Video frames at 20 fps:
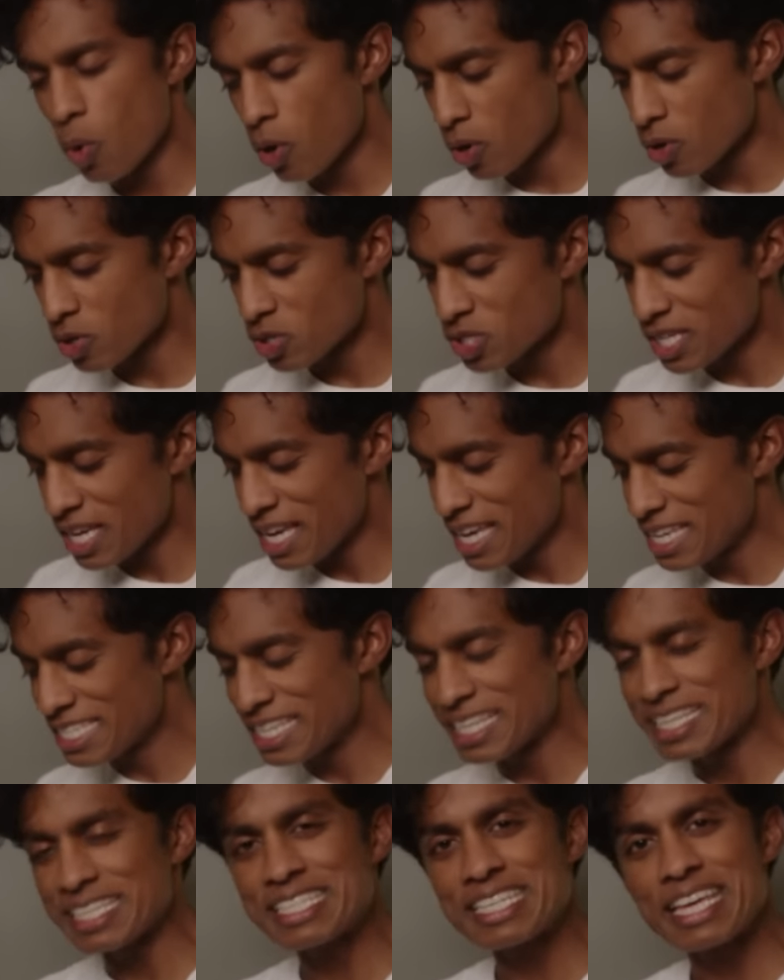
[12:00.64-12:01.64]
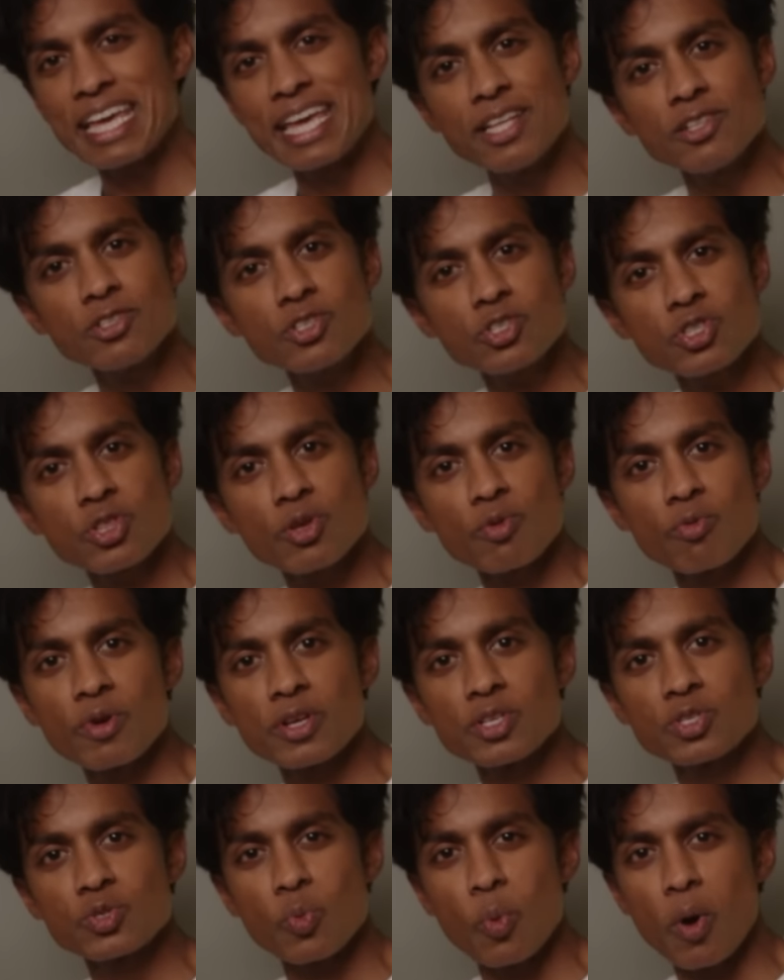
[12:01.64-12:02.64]
works is it tints the
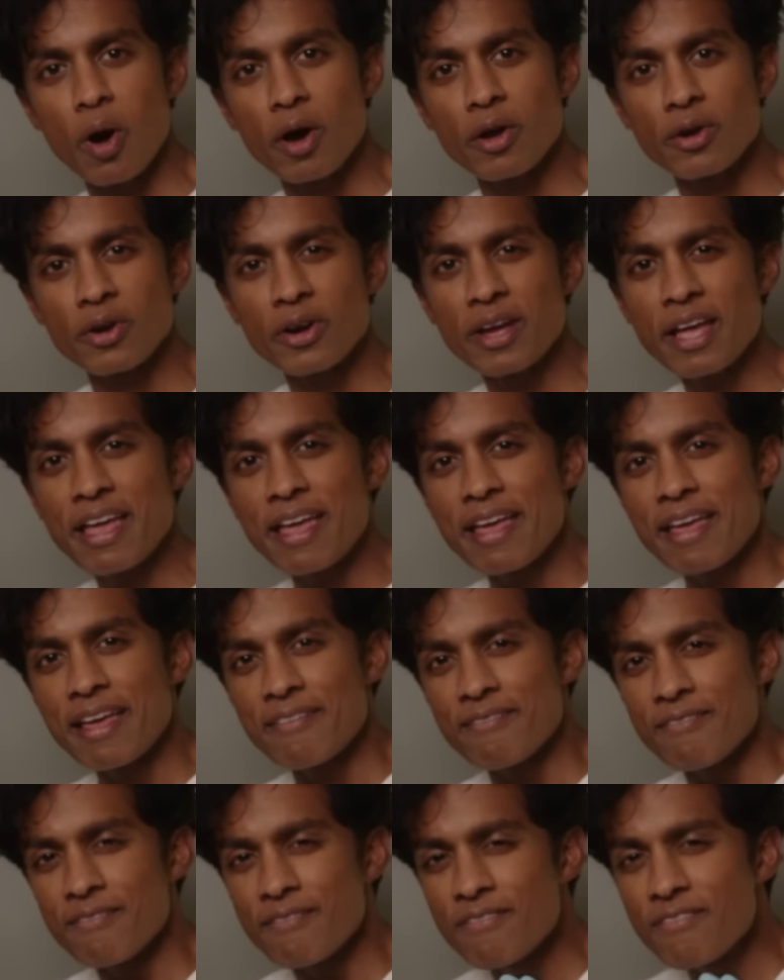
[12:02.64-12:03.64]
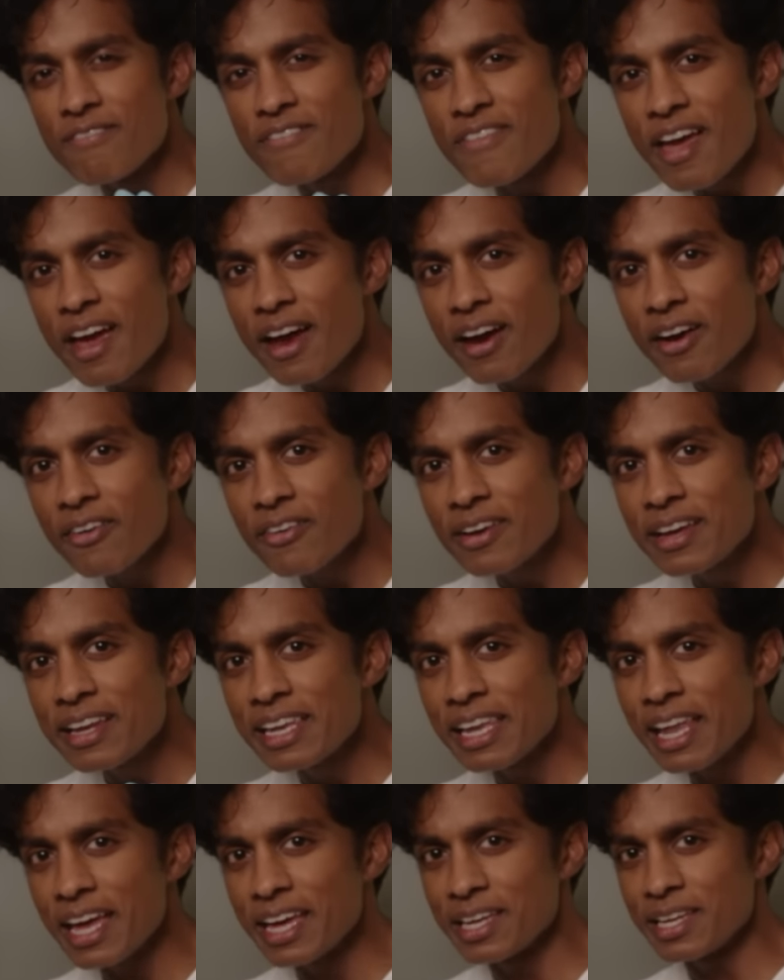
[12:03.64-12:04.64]
rinse water very
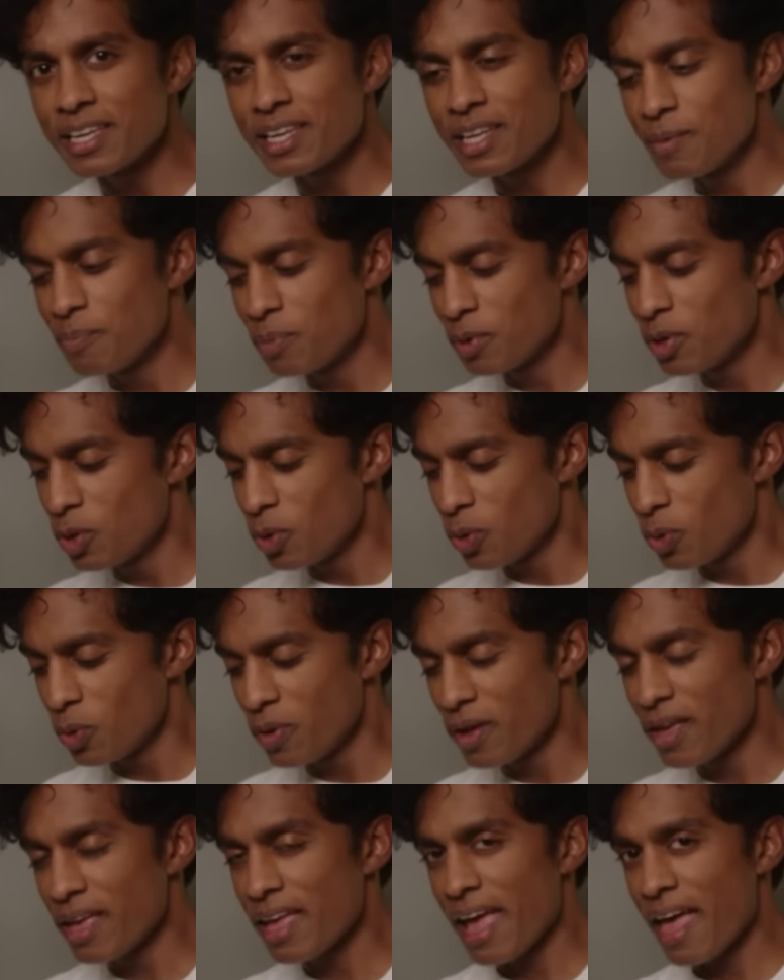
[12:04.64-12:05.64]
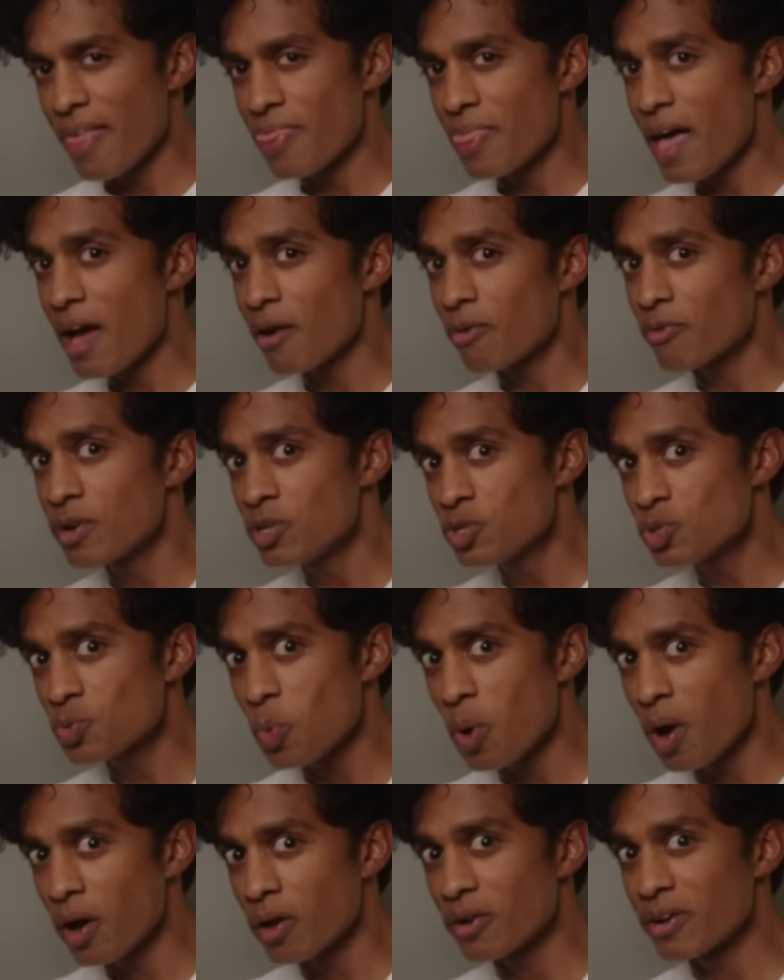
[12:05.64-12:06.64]
lightly blue, and that rinse
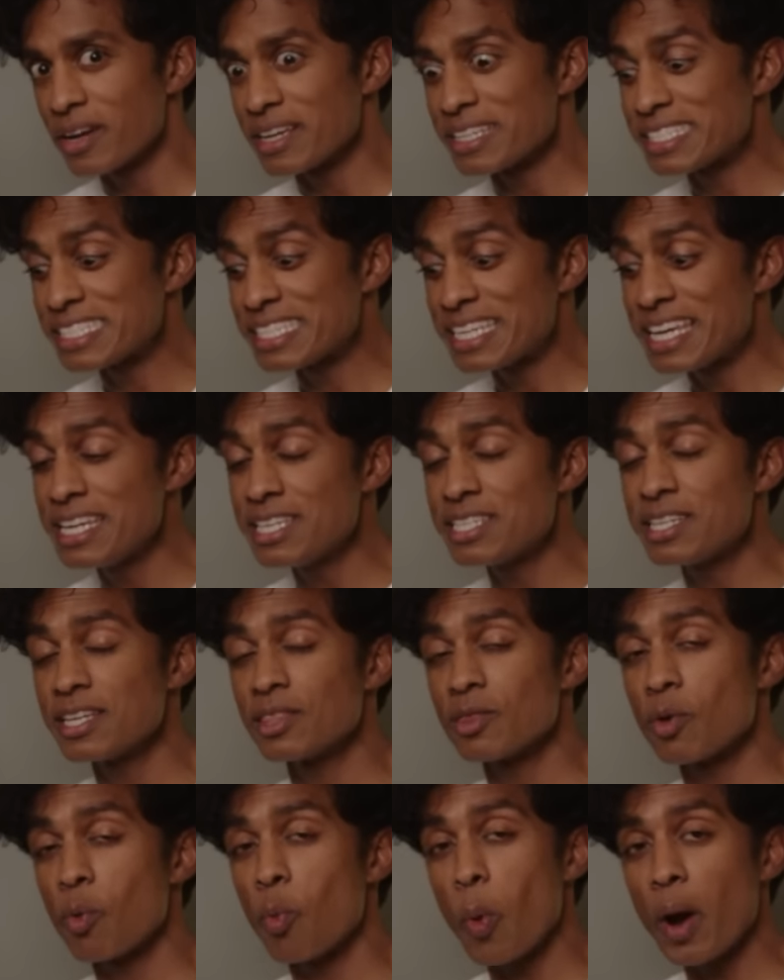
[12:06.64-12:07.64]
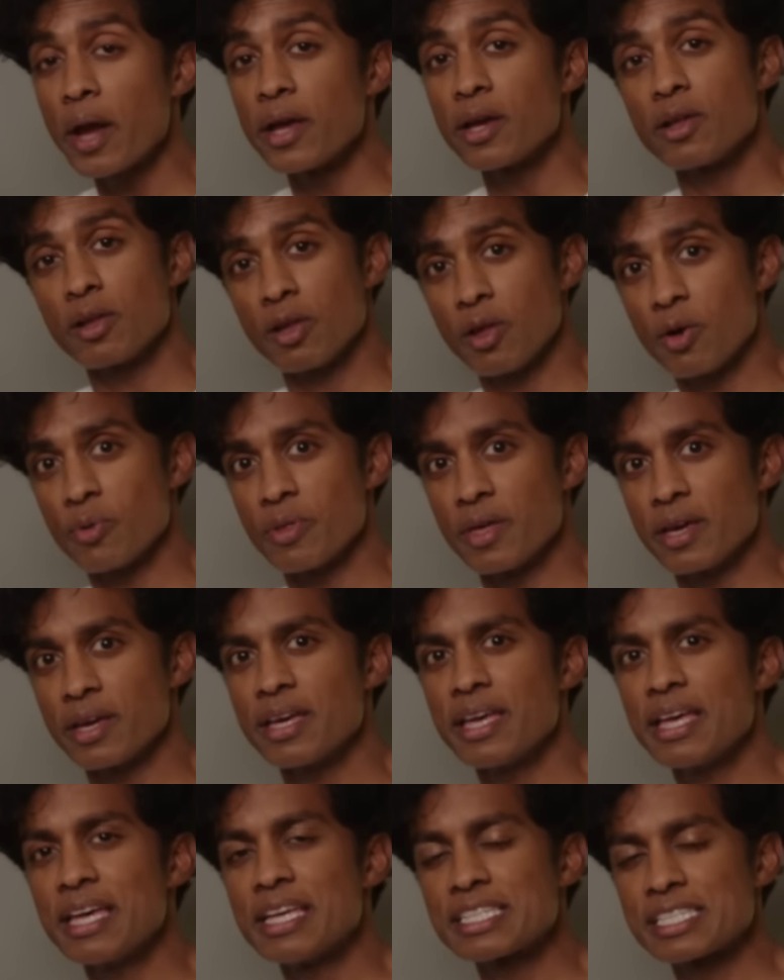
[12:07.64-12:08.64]
water is tinting the white clothing
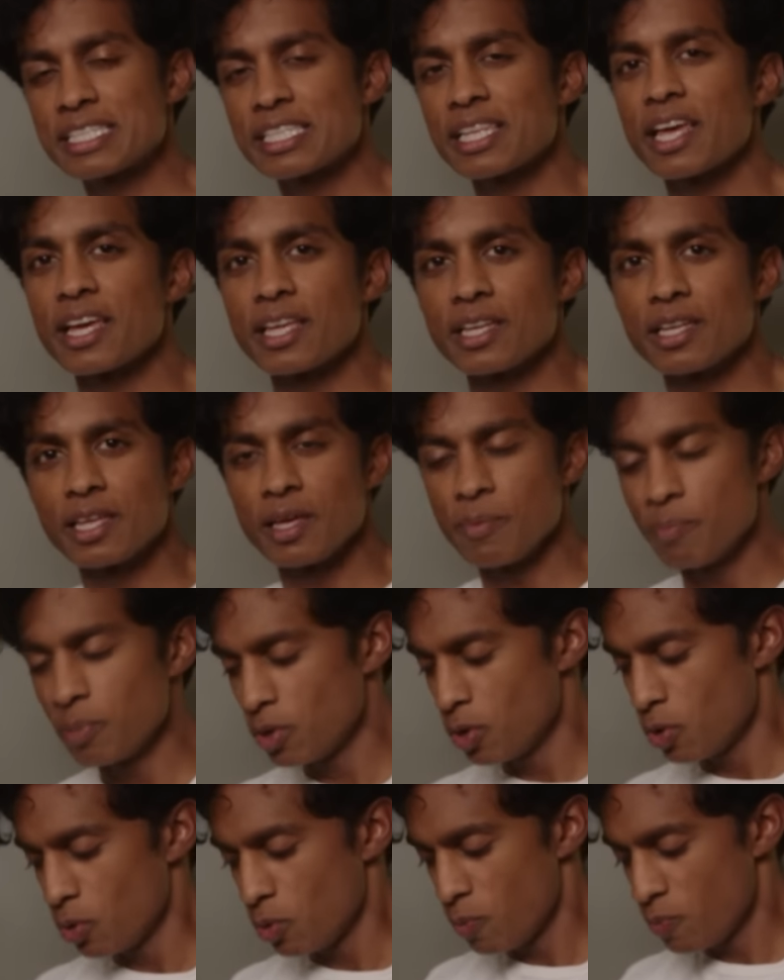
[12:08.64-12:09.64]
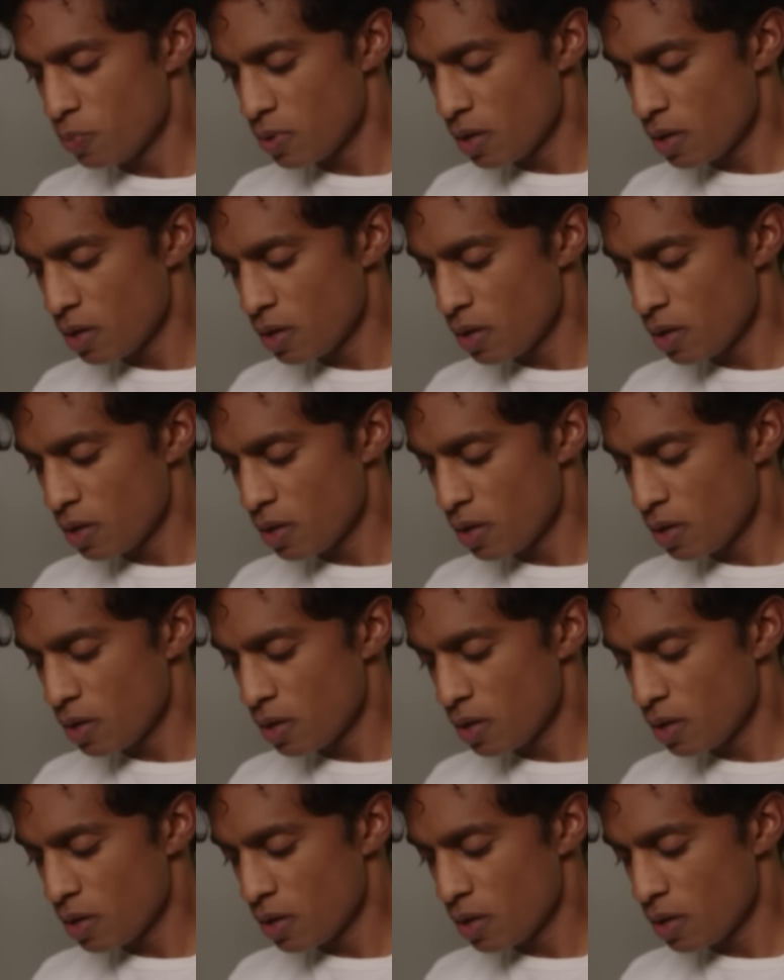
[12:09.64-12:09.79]
slightly blue.